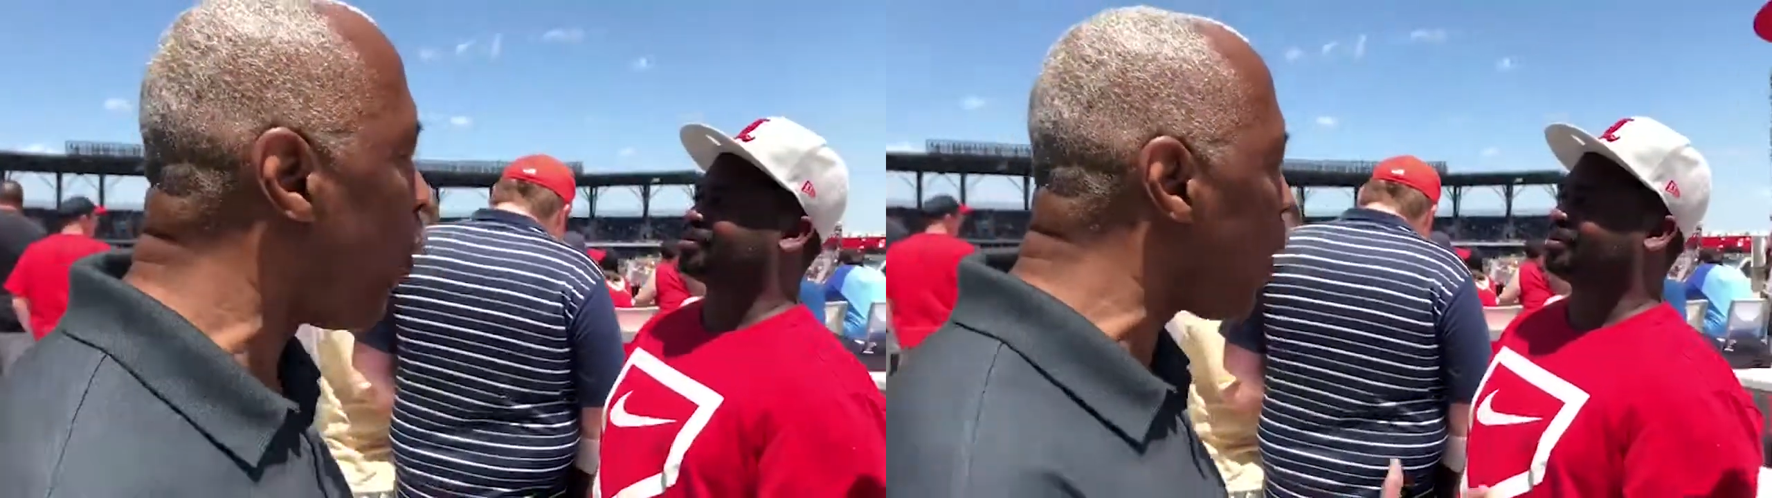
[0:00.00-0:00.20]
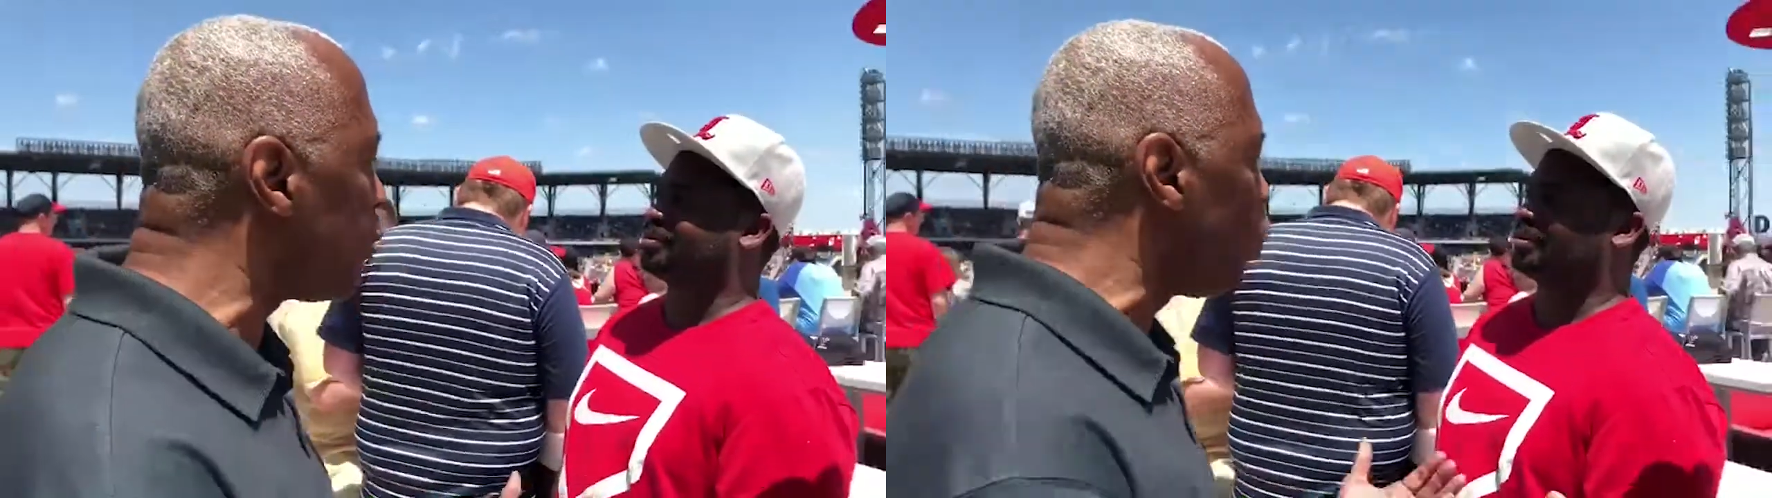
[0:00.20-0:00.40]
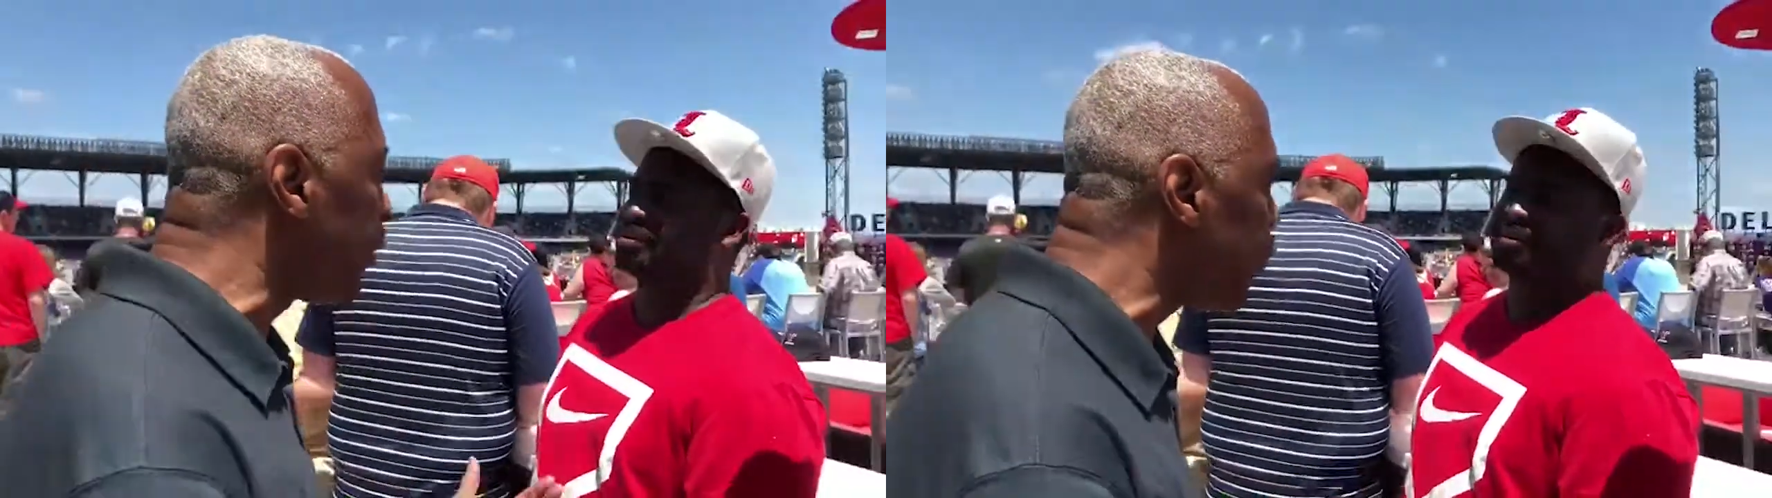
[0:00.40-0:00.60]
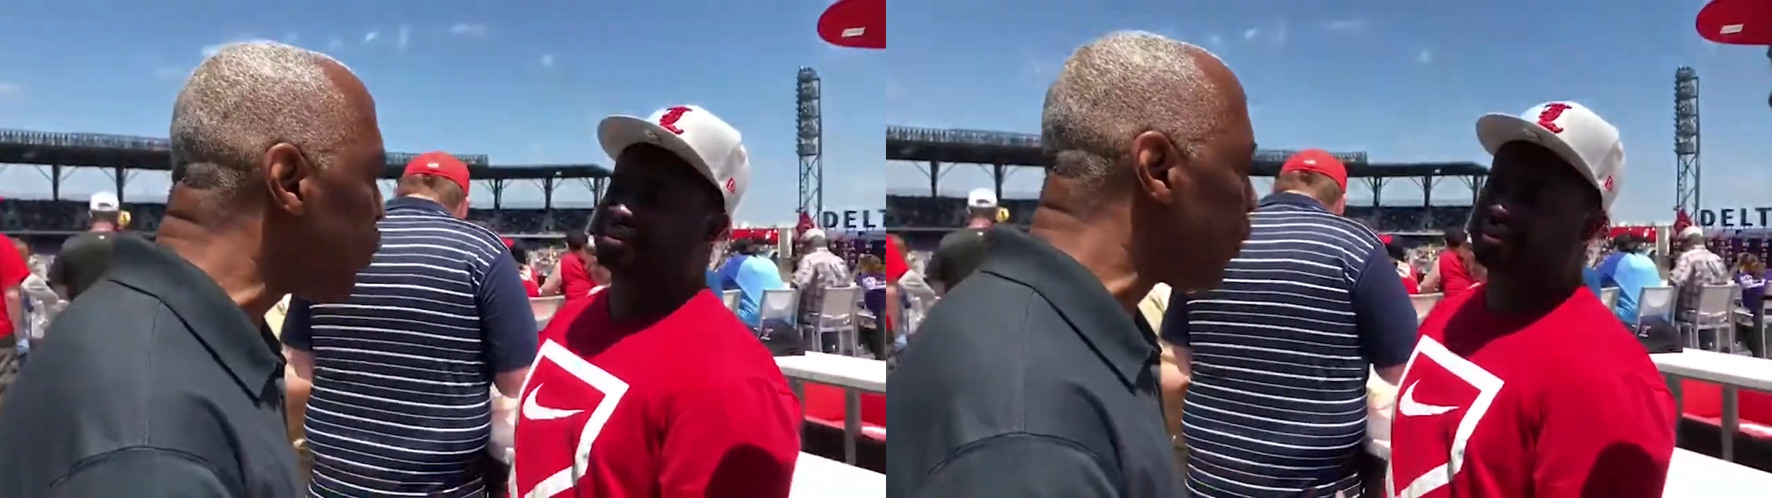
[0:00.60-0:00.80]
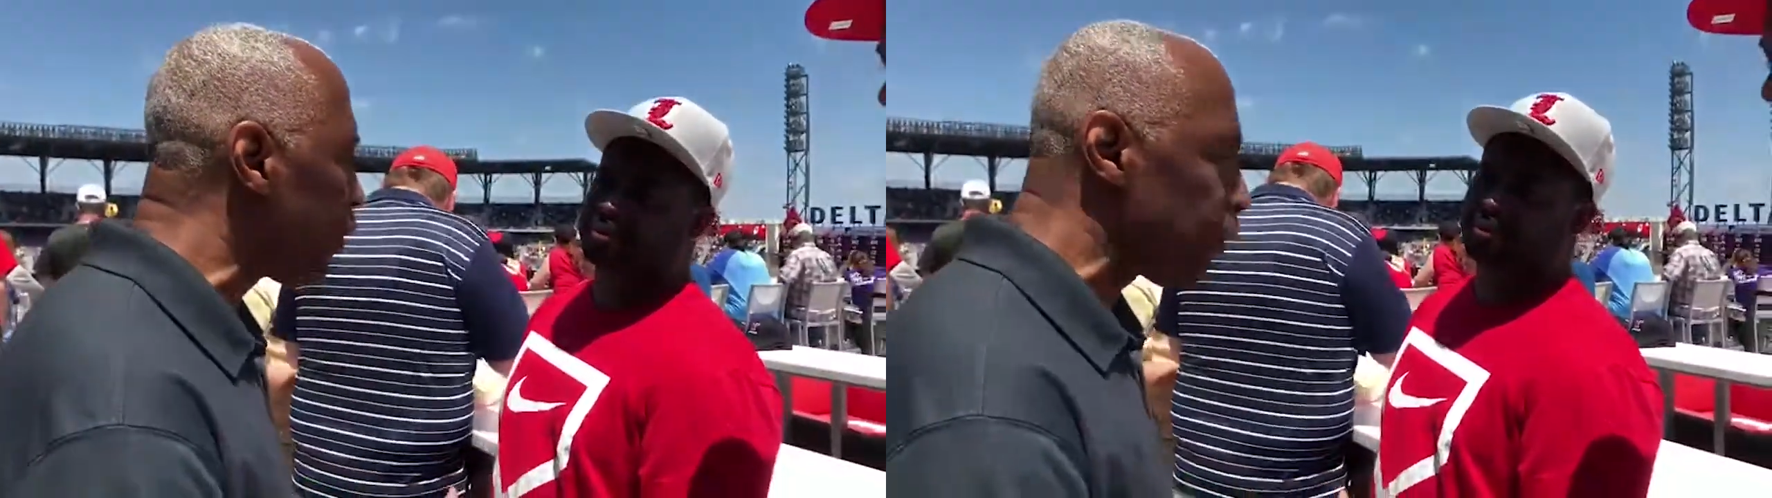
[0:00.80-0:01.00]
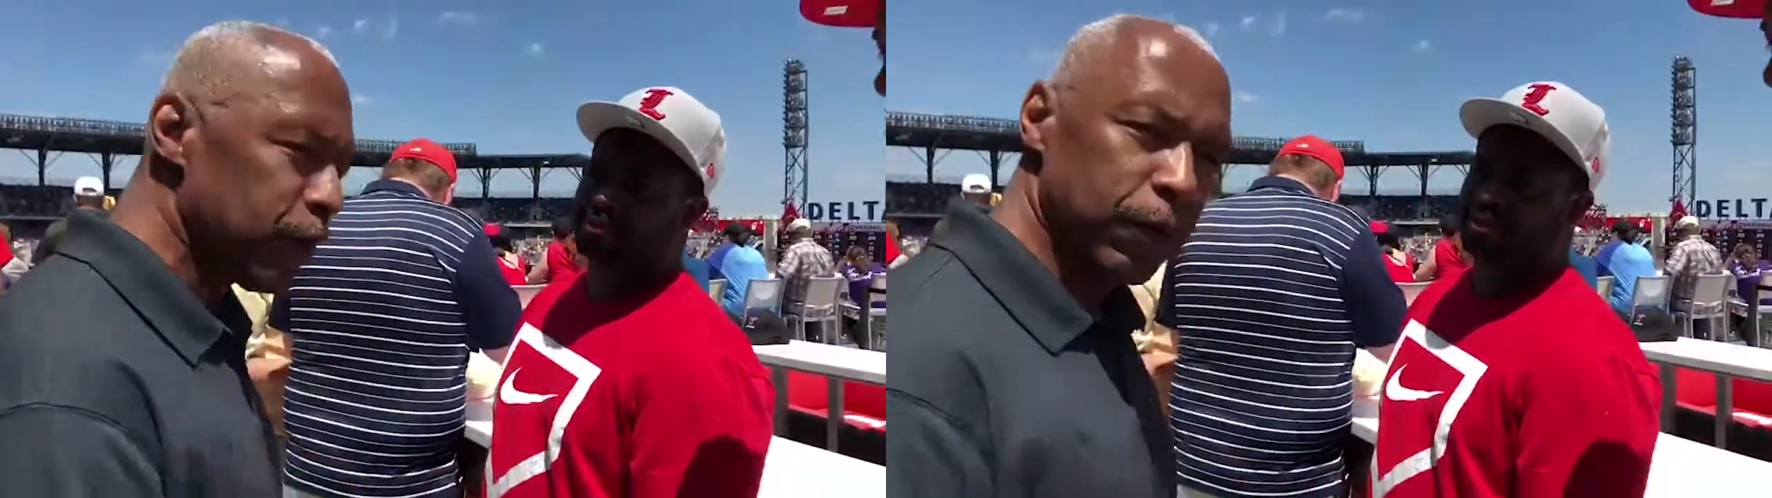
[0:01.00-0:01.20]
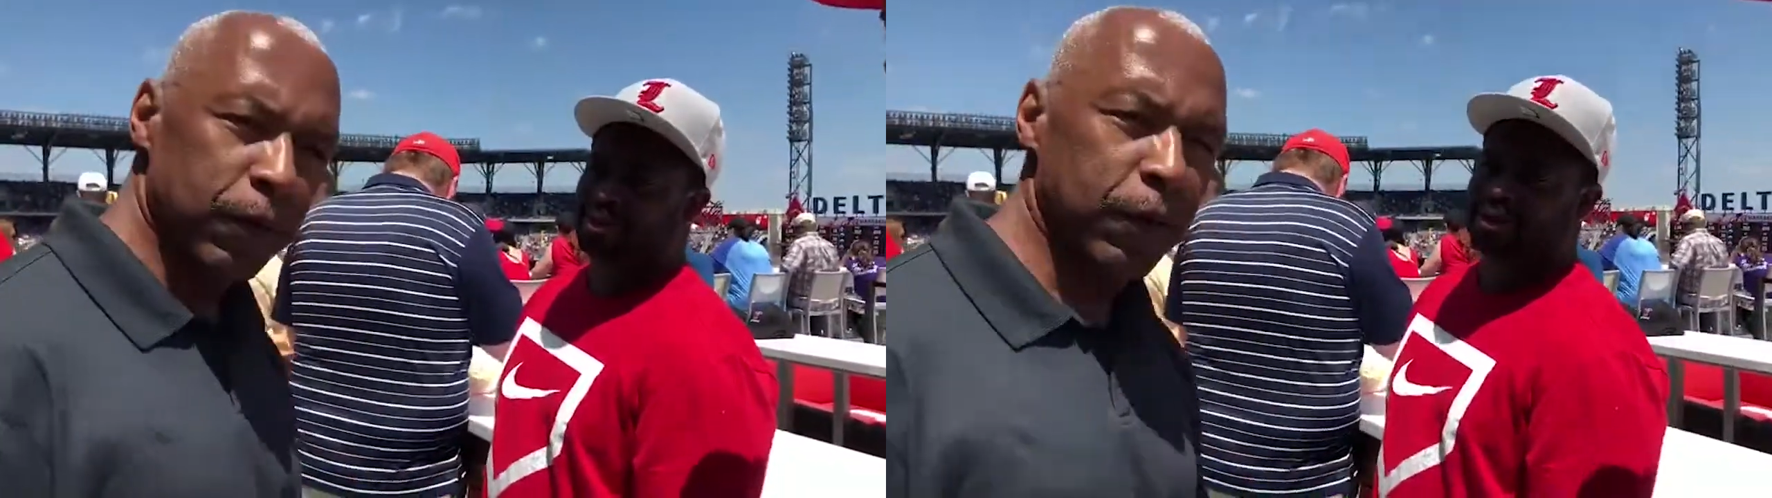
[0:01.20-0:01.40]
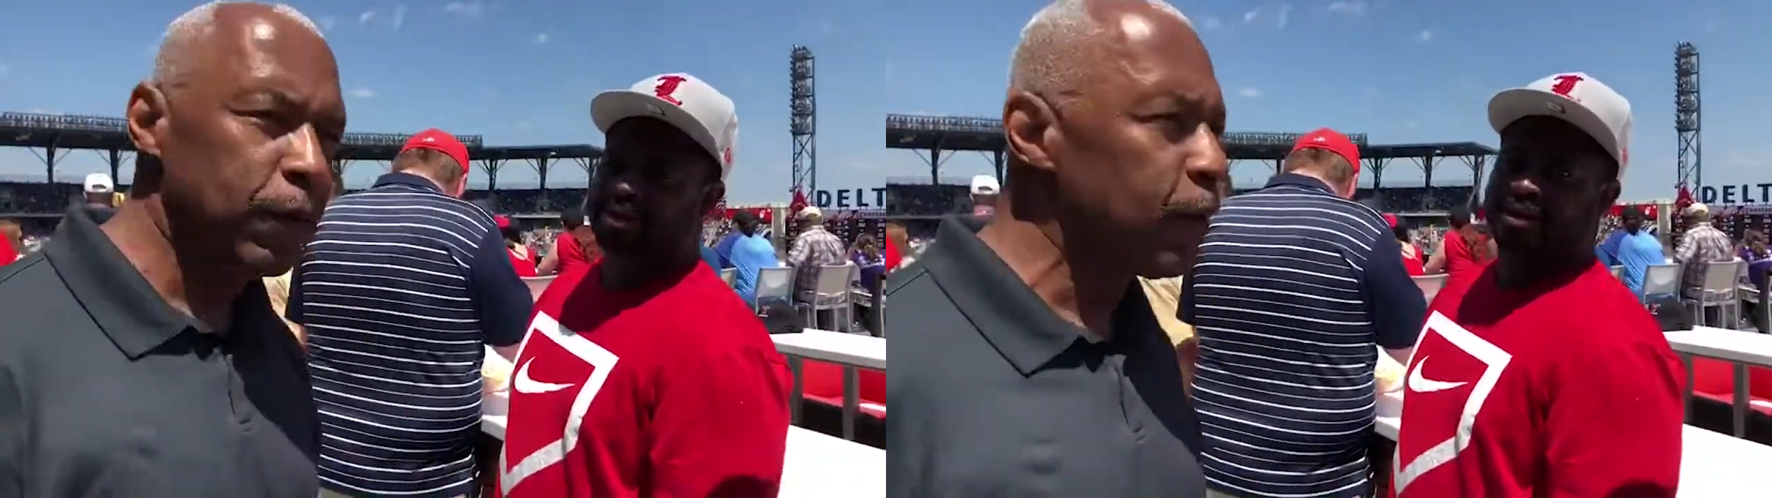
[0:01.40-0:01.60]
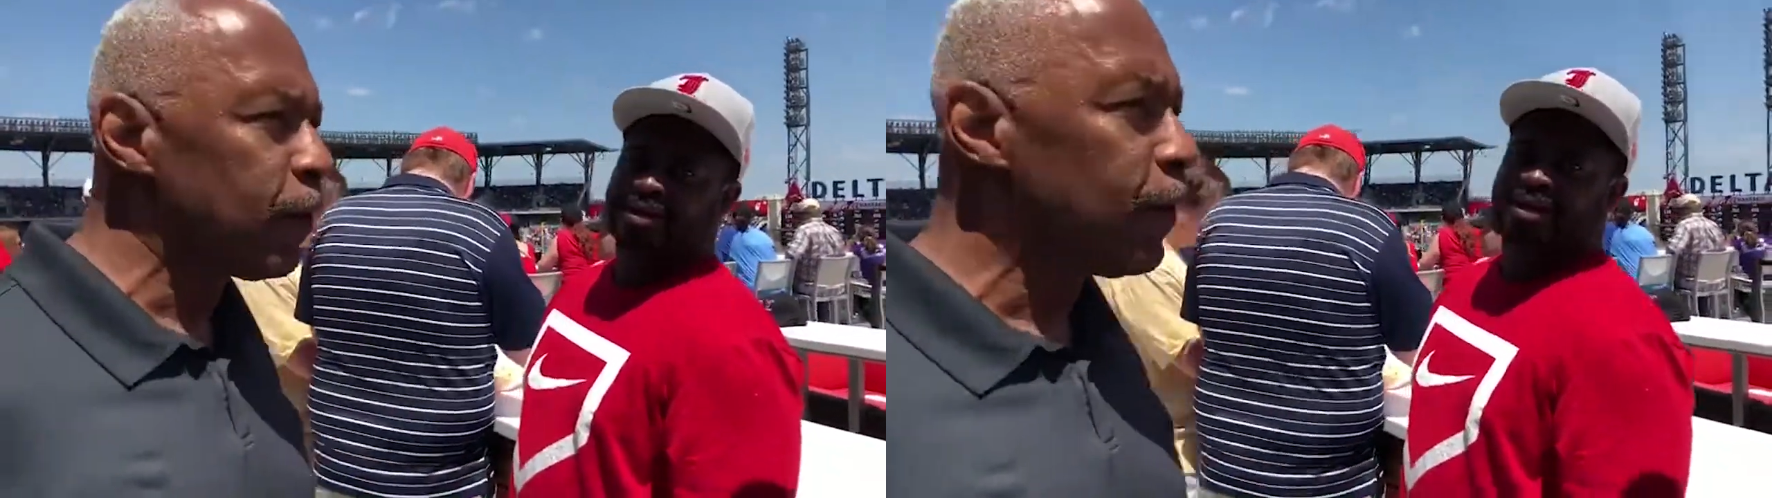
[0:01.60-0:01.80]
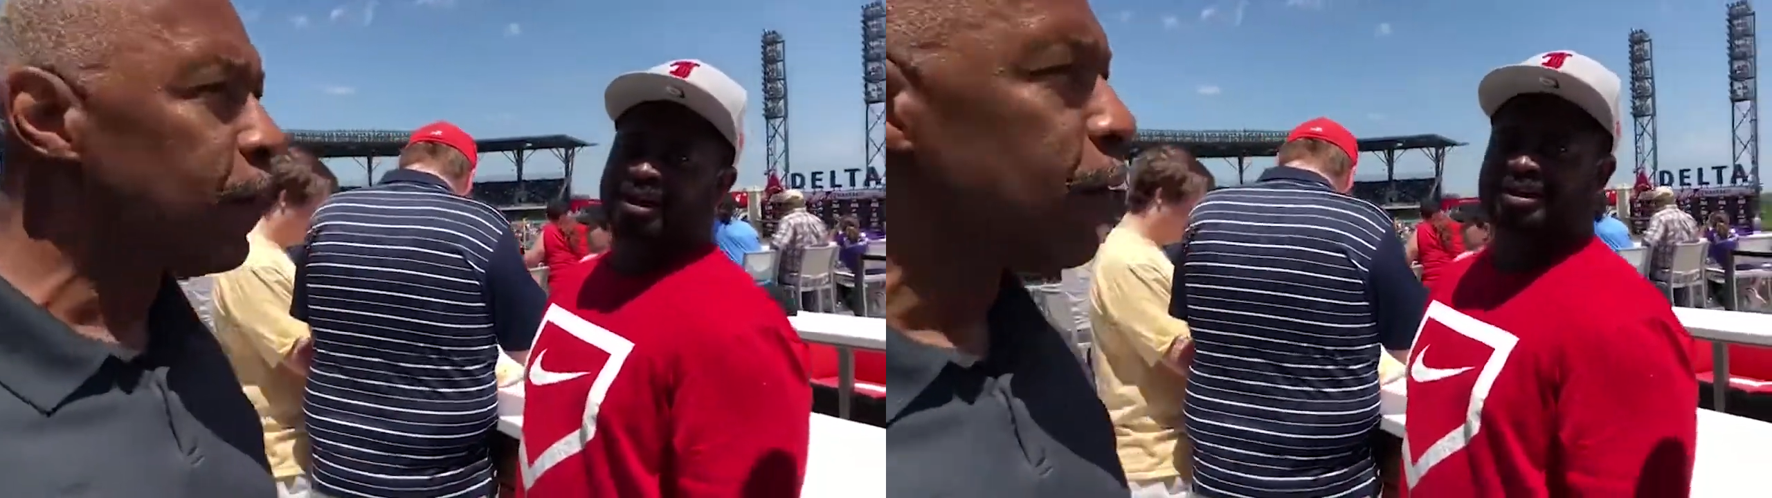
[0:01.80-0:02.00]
Why are you here?